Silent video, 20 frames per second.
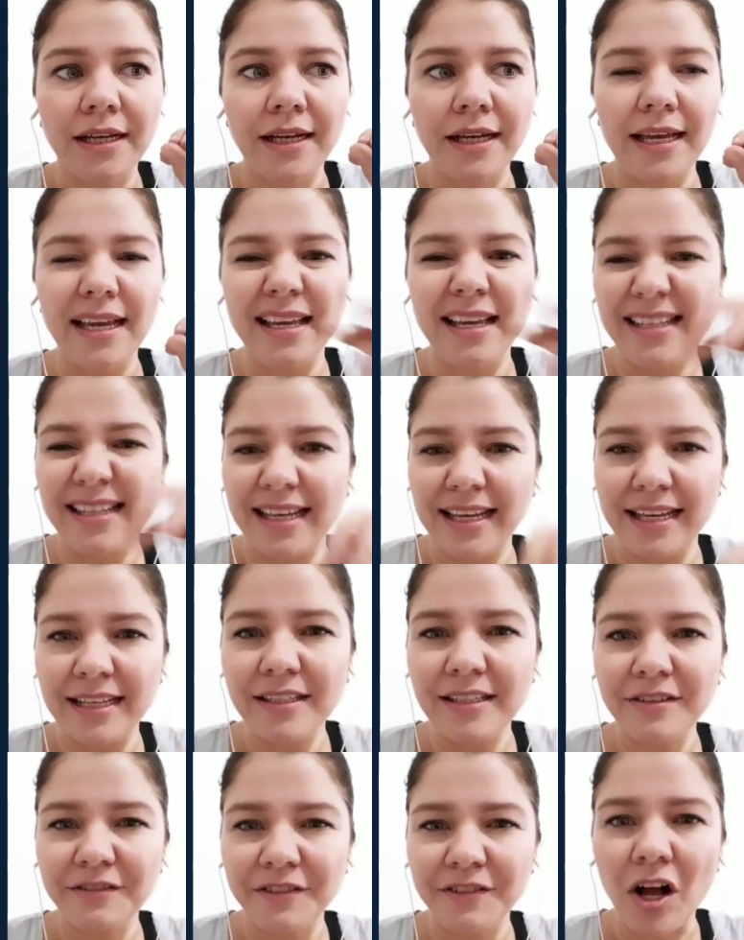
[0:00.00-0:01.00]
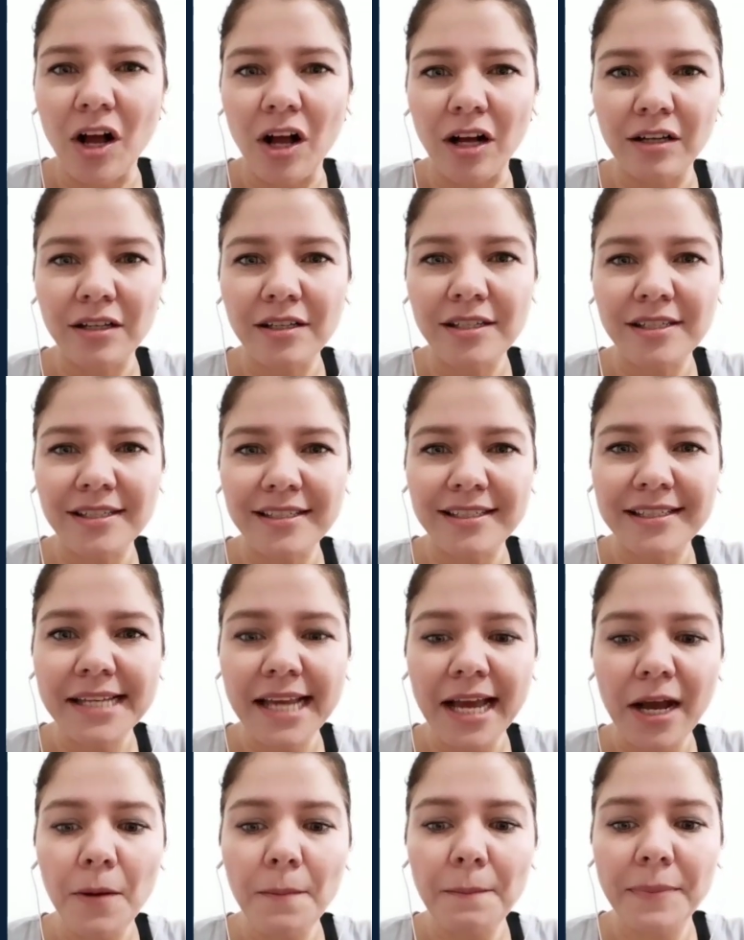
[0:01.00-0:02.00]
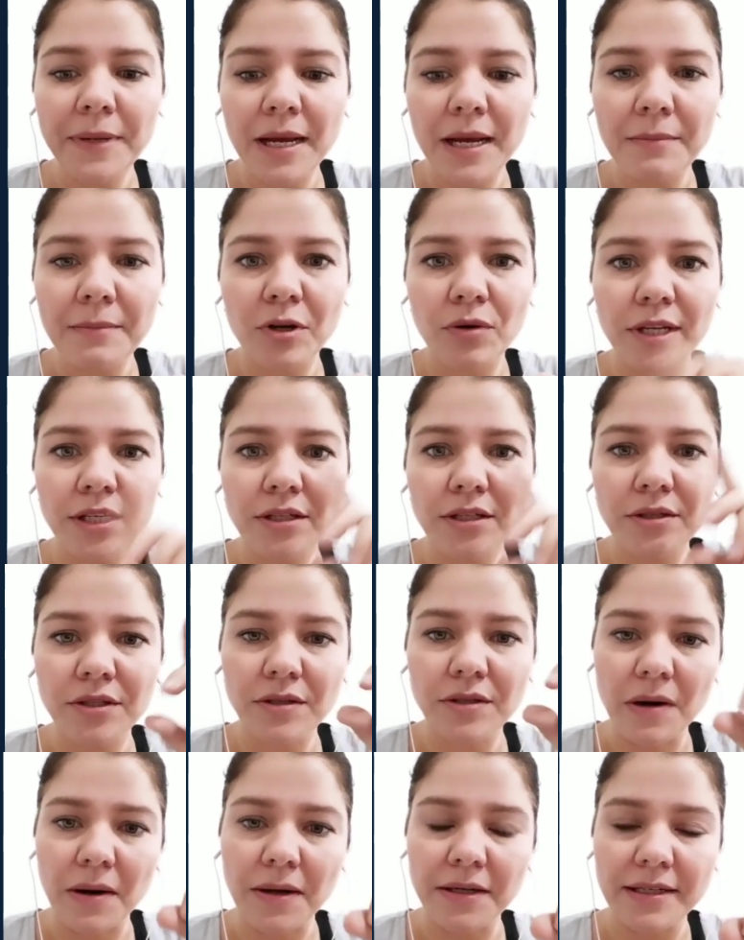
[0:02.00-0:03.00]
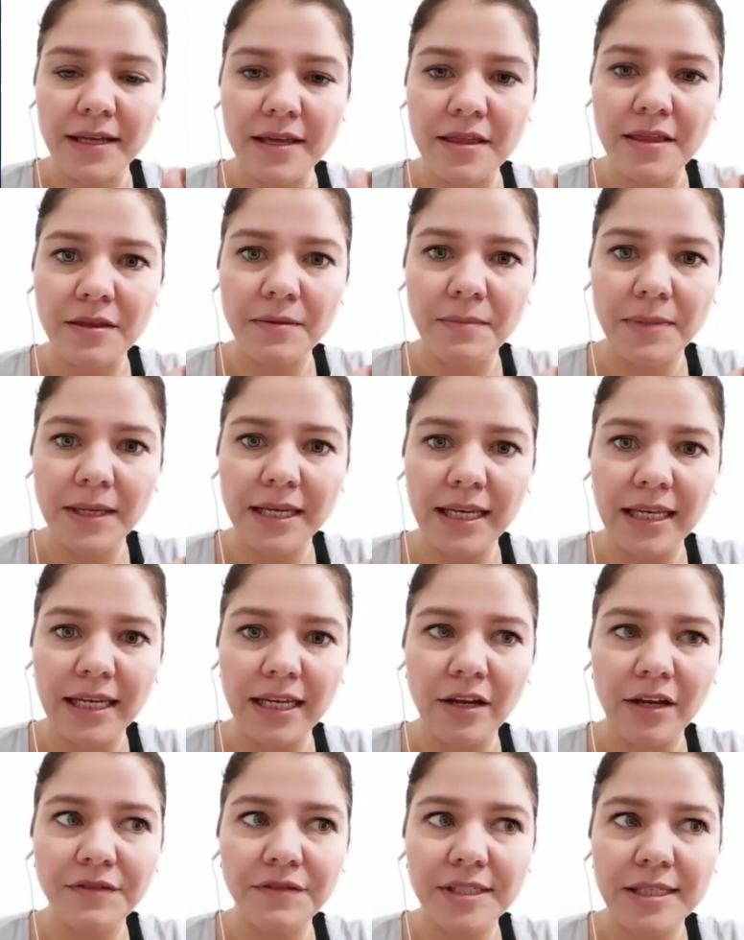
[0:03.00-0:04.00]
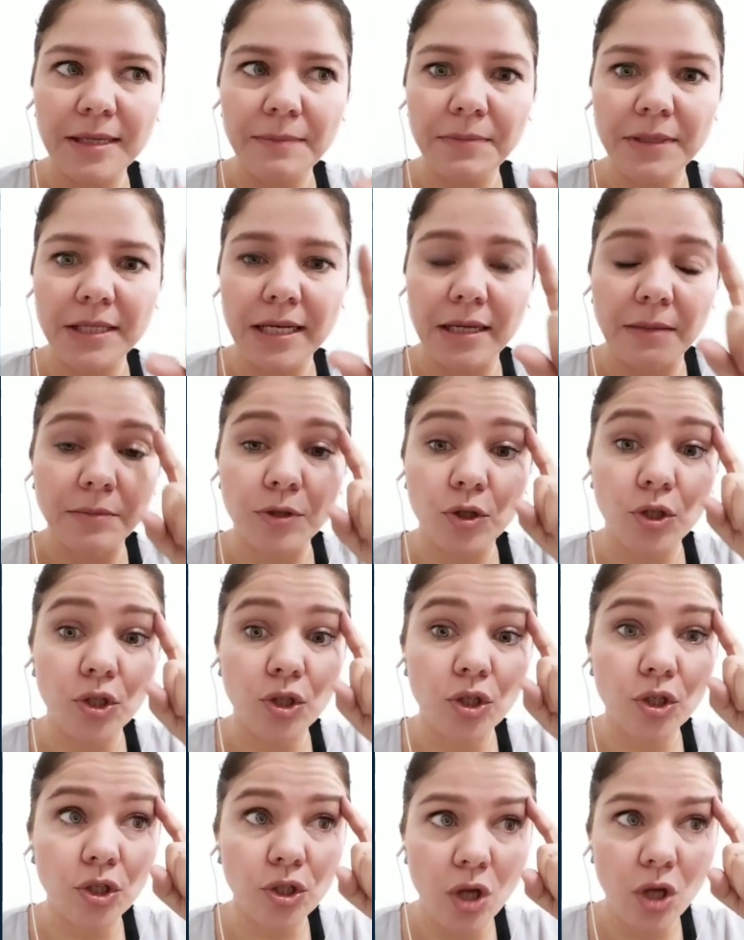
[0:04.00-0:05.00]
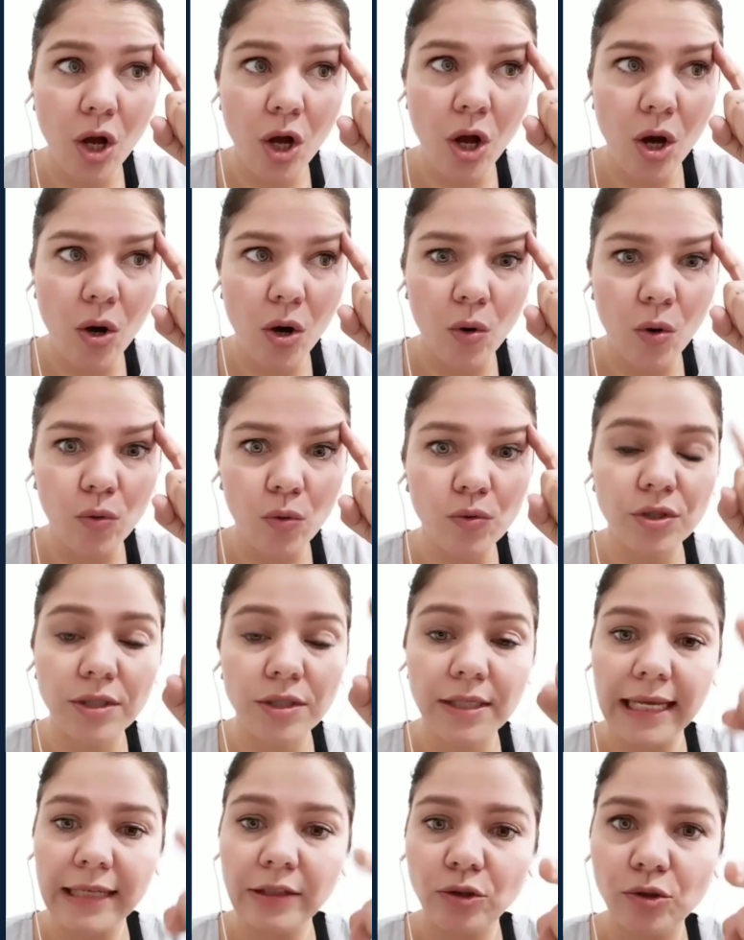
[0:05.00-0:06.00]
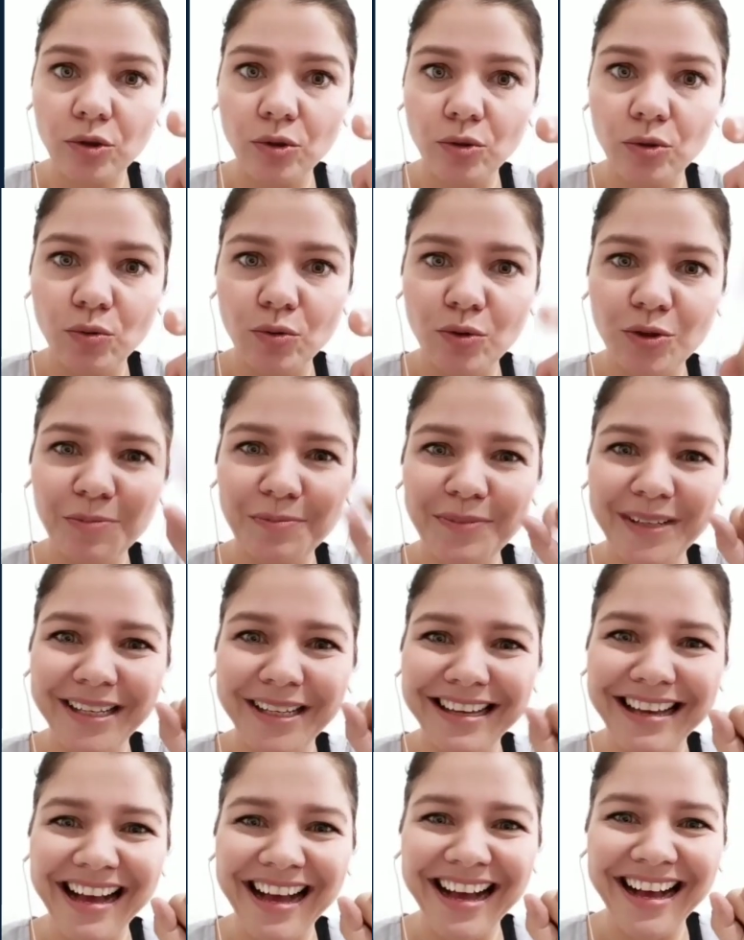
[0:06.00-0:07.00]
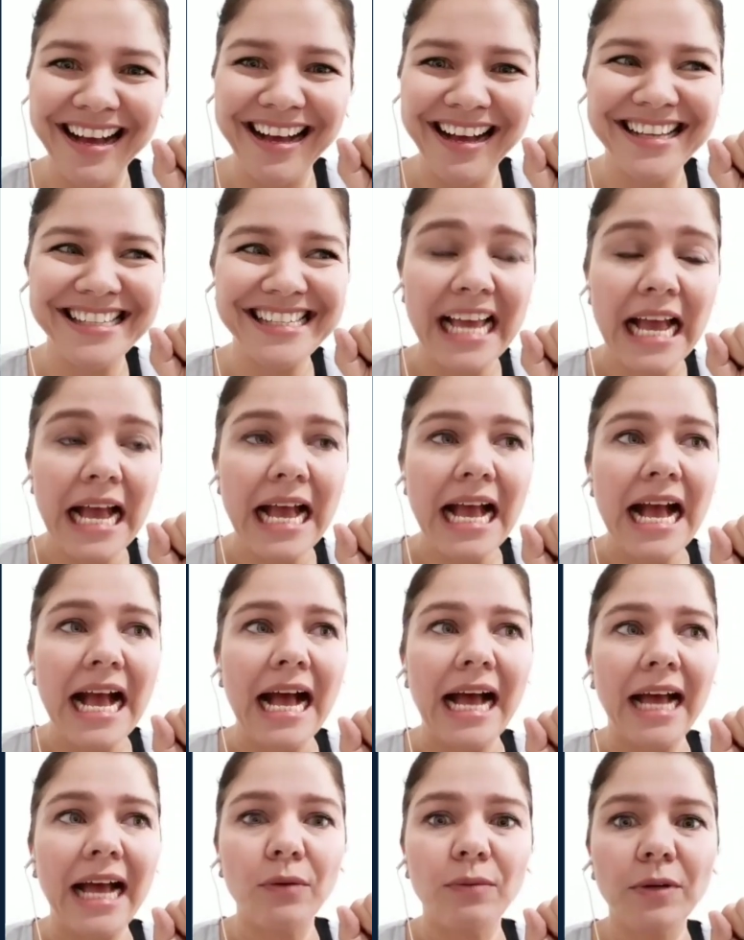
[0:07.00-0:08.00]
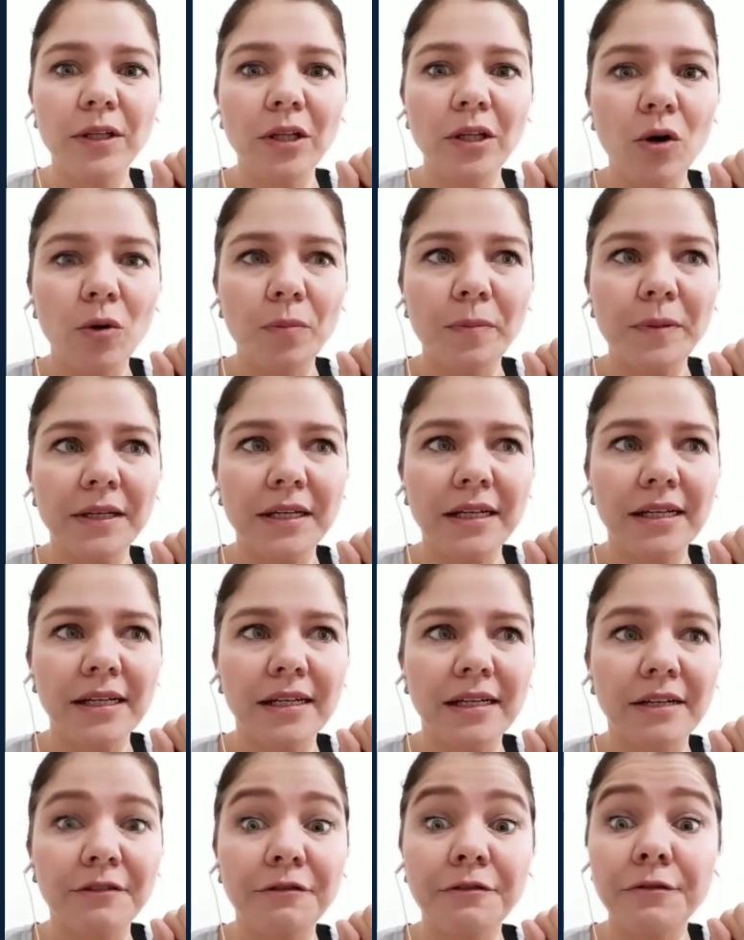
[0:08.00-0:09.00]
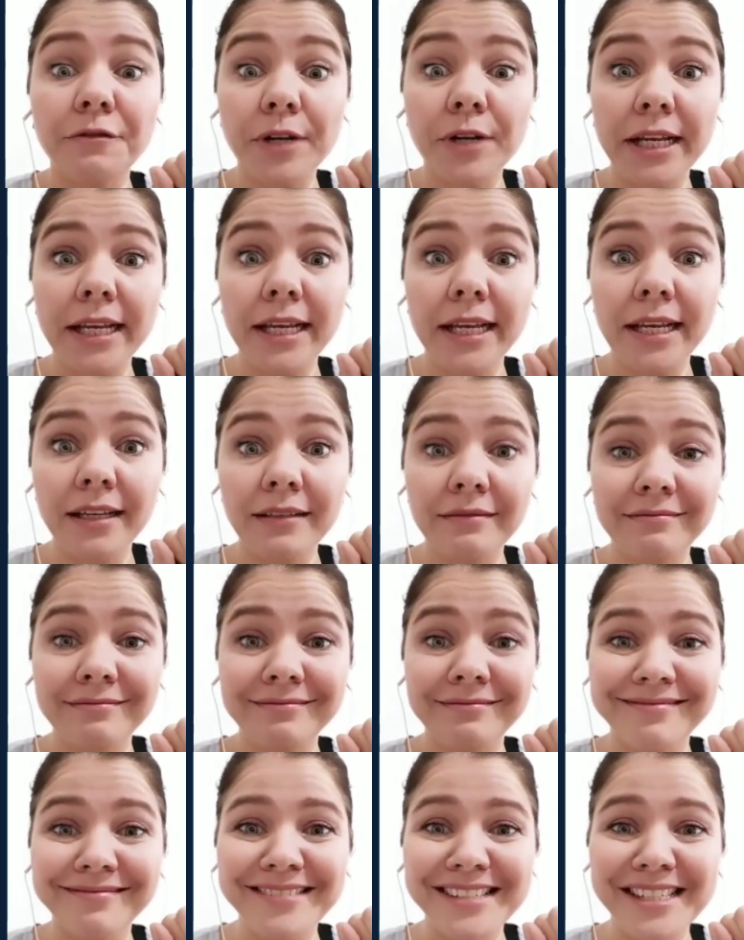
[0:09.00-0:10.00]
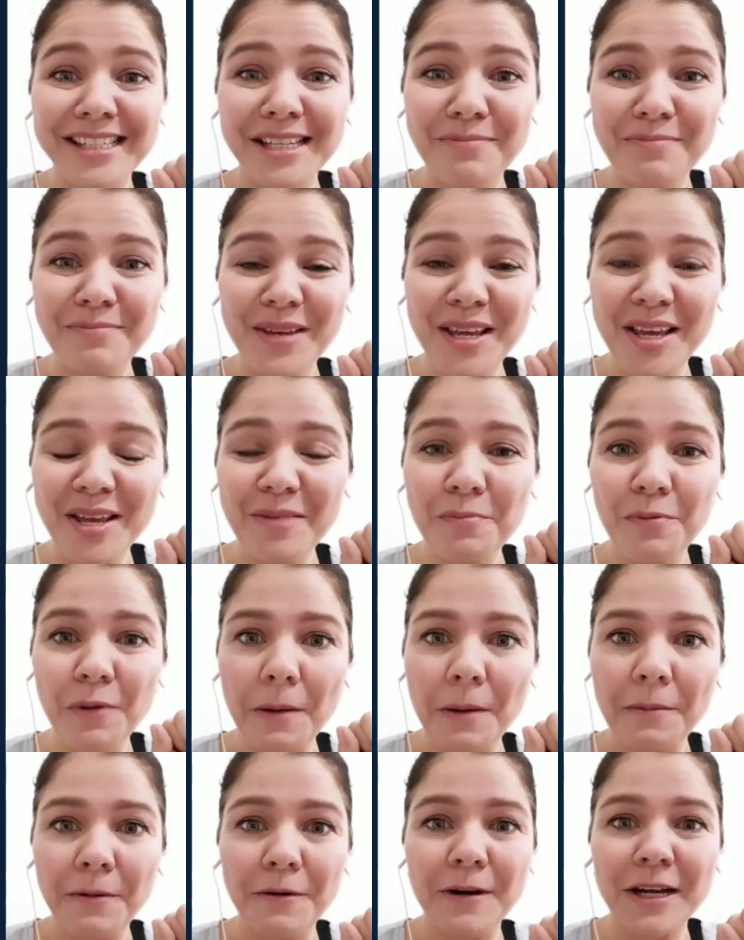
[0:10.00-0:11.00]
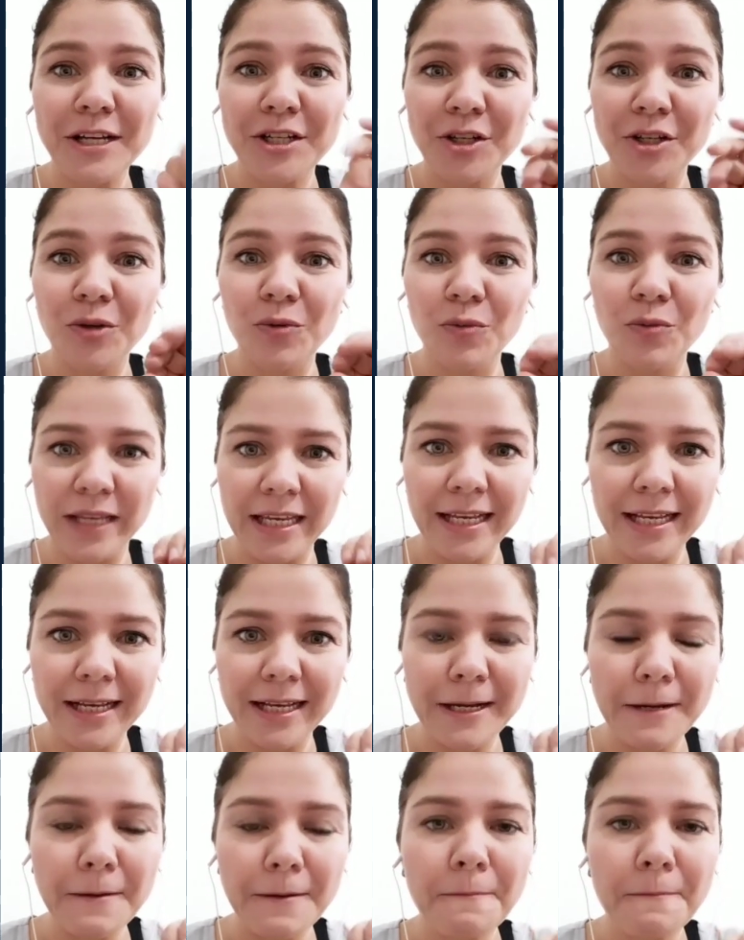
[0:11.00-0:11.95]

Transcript: in the end of August now, but I'm going to start in the beginning of September. So stay tuned, because I will open a free CPE preparation week